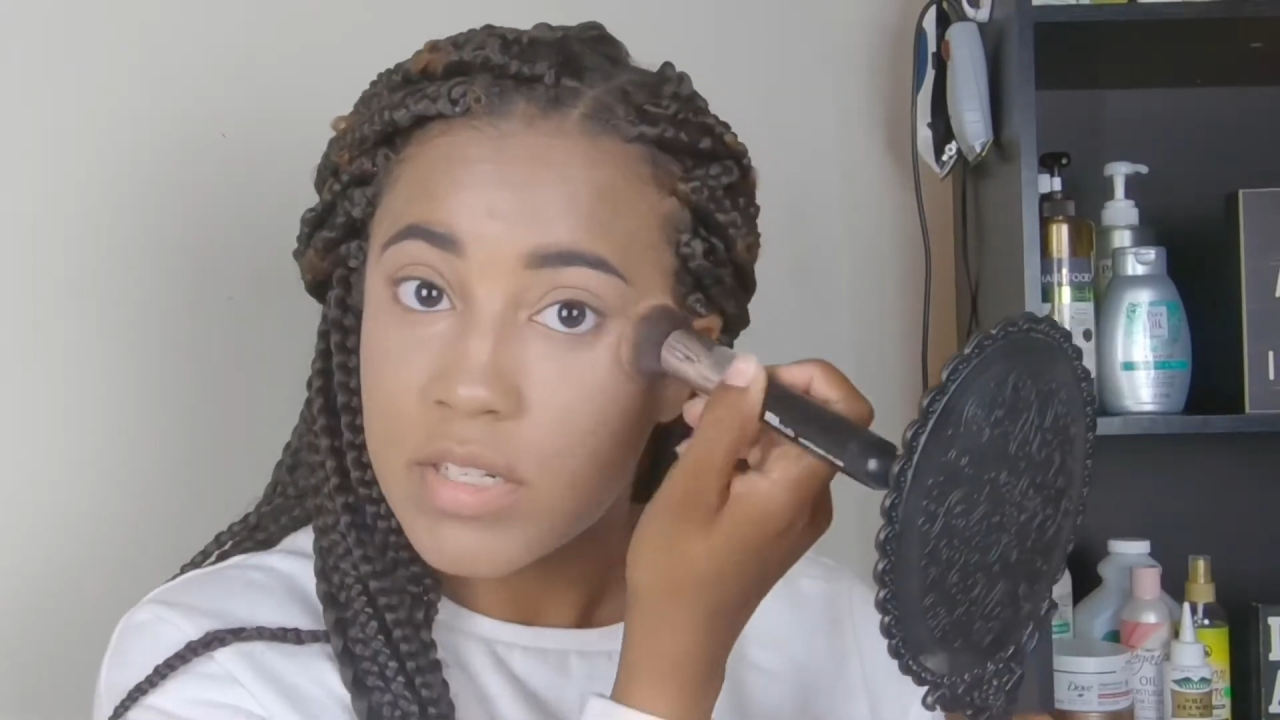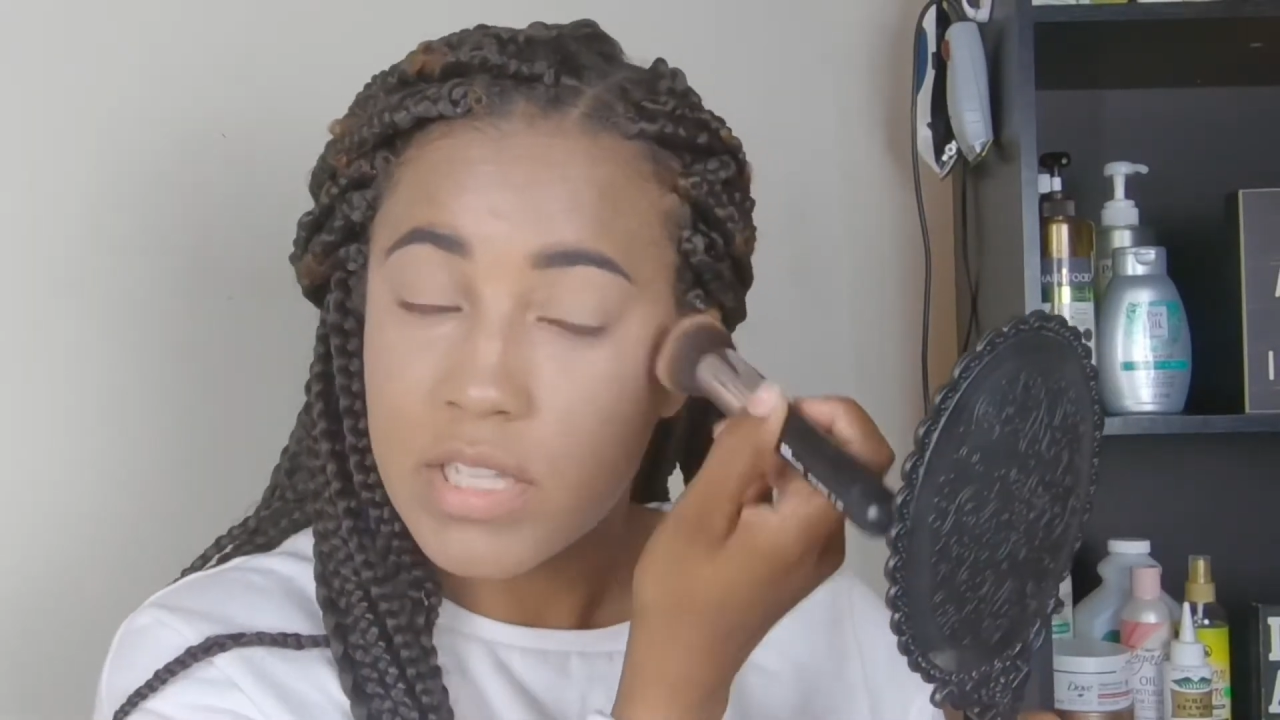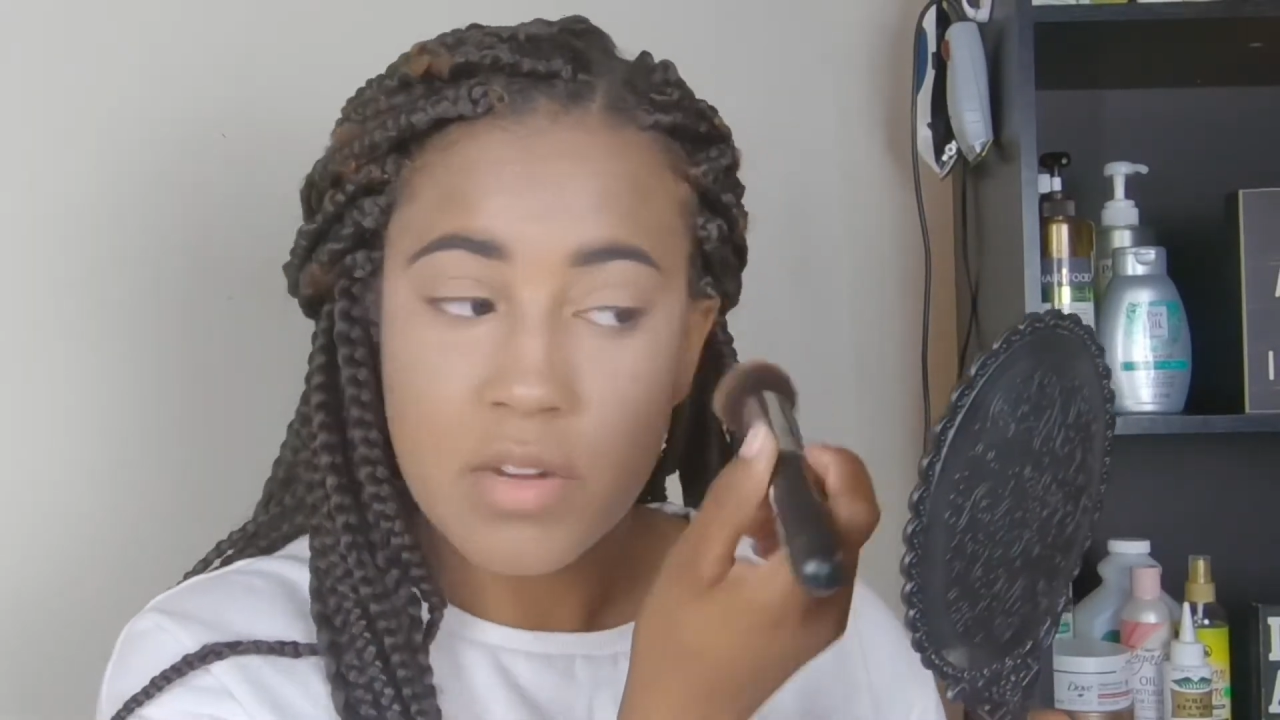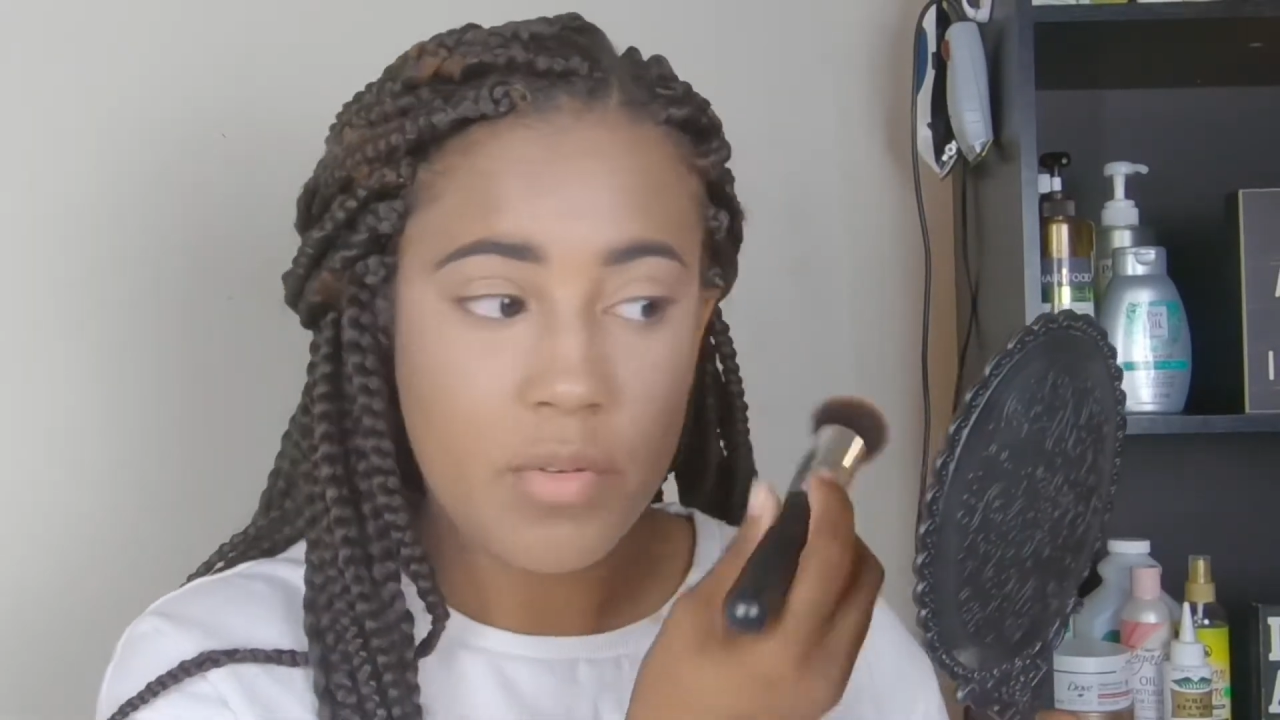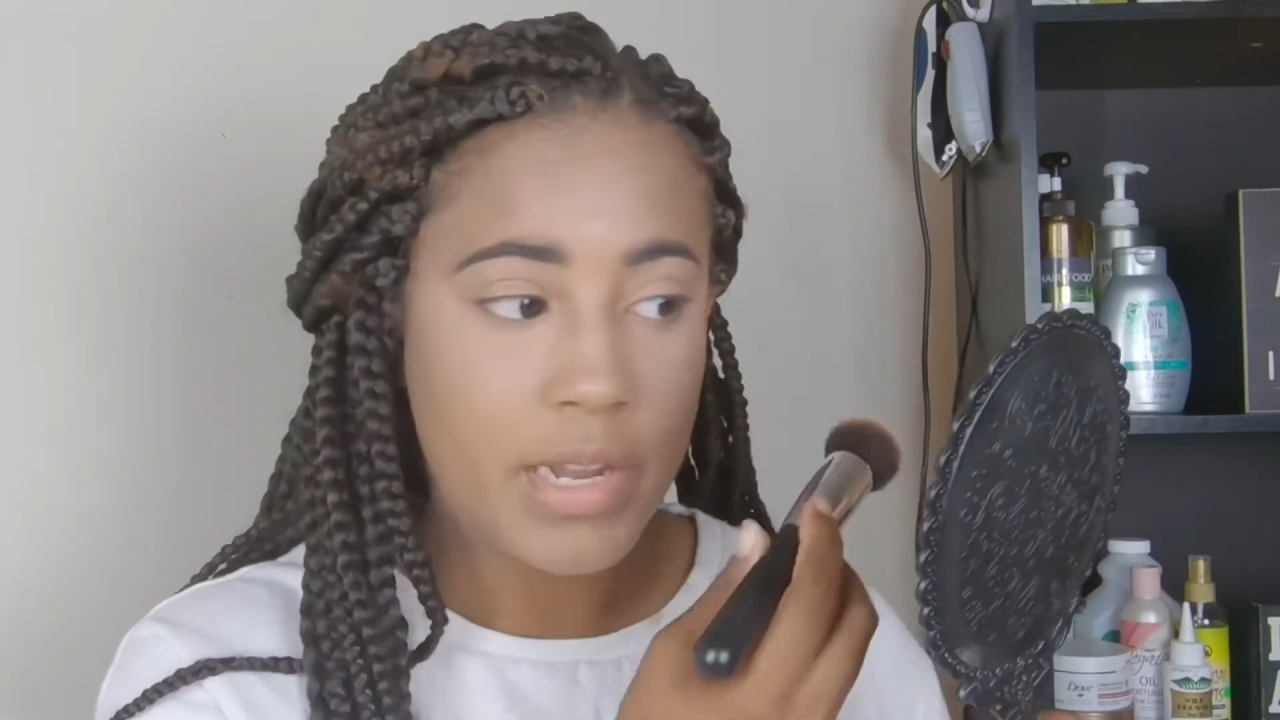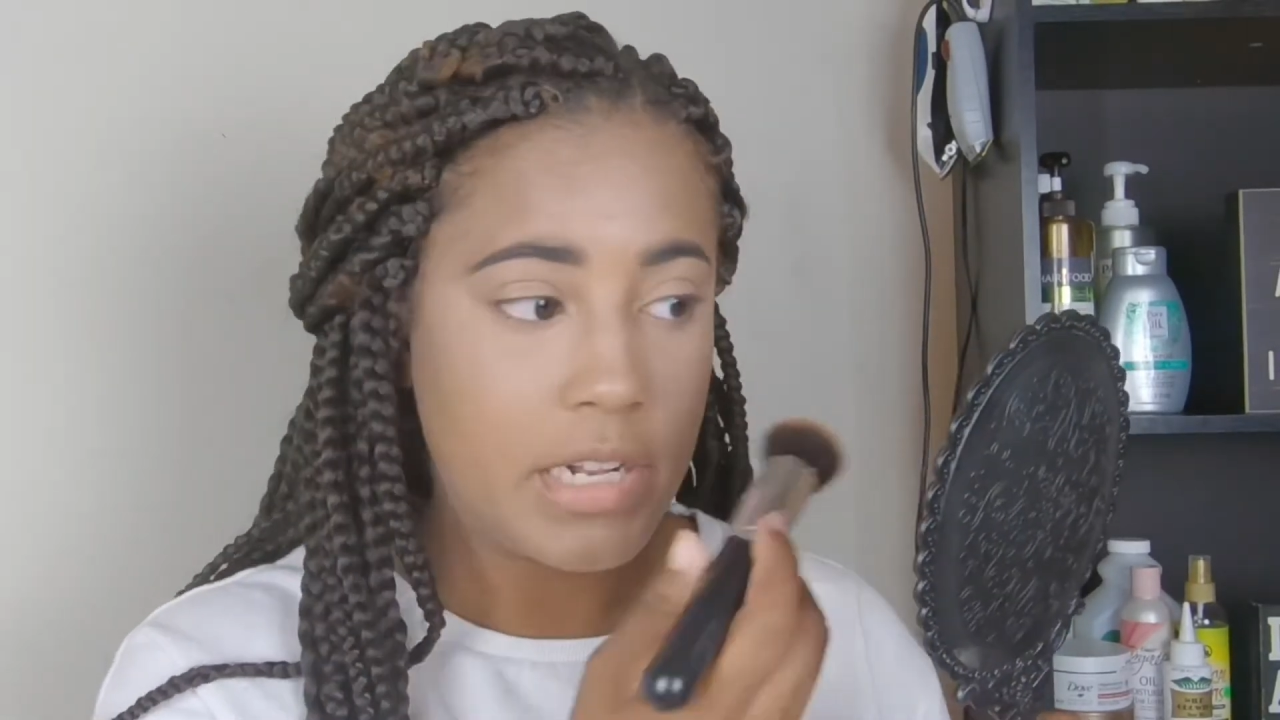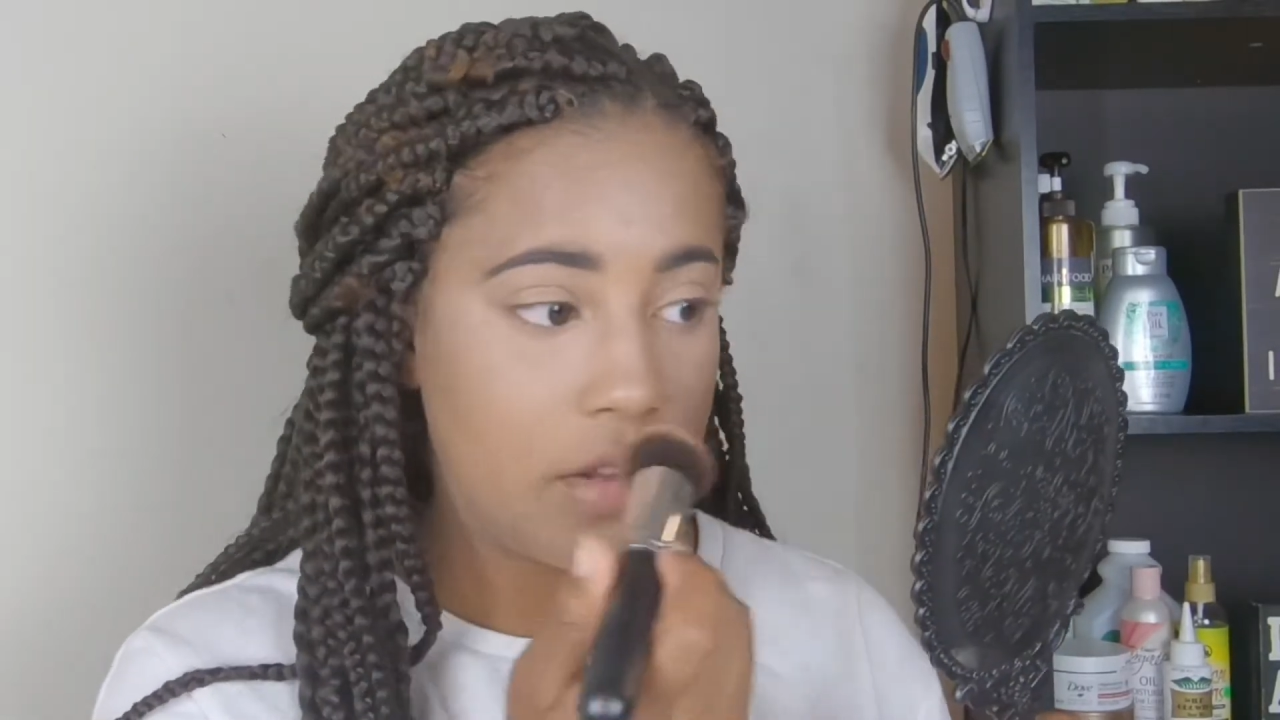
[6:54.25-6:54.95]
that rain